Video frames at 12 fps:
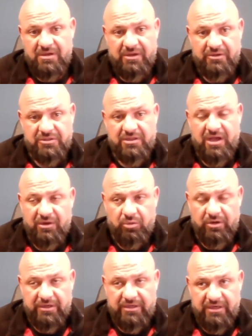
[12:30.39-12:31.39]
That was a lot of
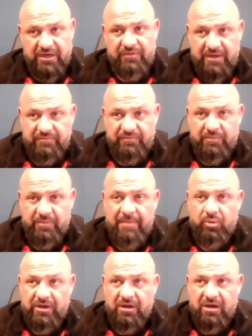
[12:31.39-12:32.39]
work. And then from that
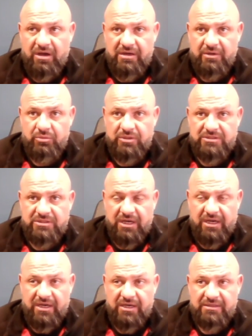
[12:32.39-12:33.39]
point on, it was
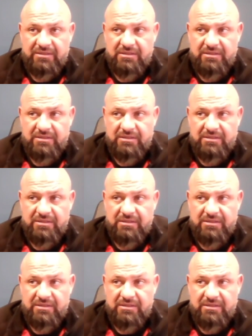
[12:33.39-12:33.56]
uh,